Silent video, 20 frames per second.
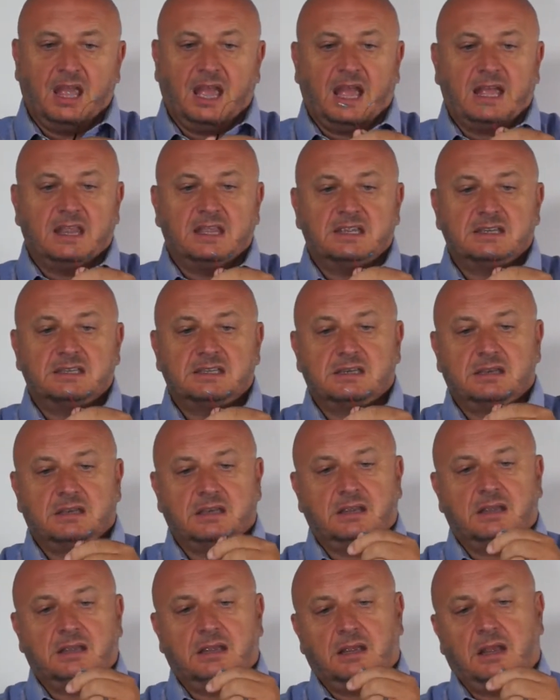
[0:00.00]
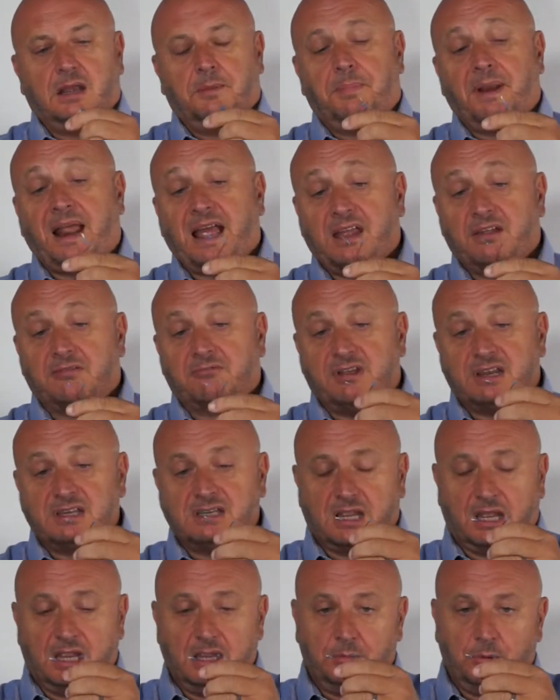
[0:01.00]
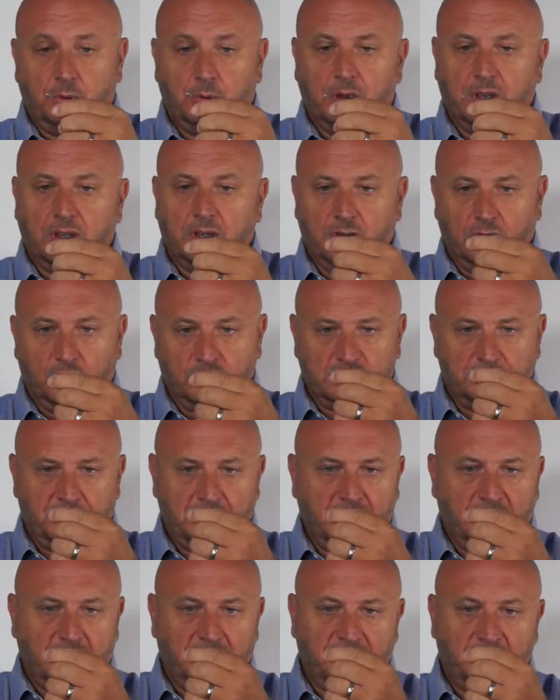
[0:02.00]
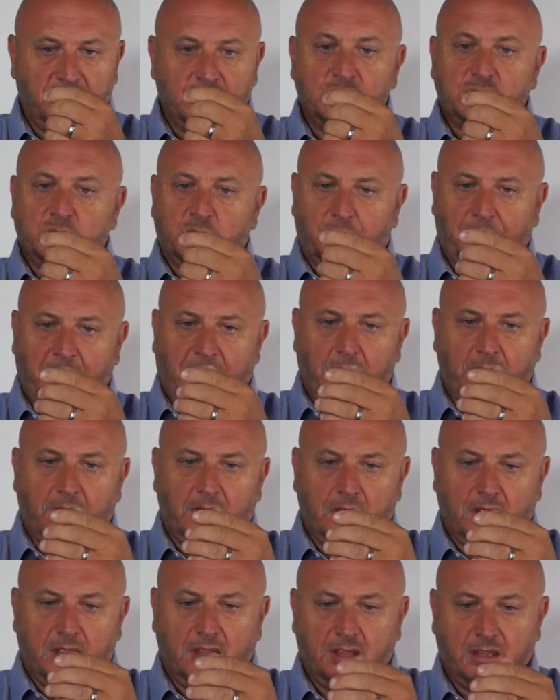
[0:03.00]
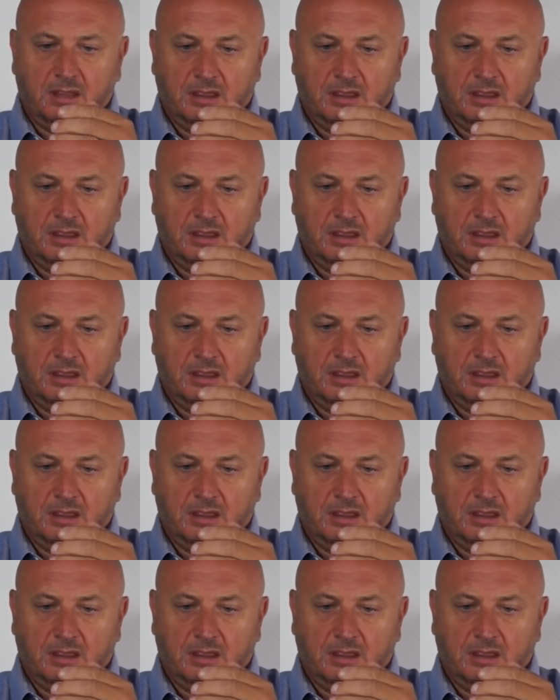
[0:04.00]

and there's a black and red cable, not to be confused with power,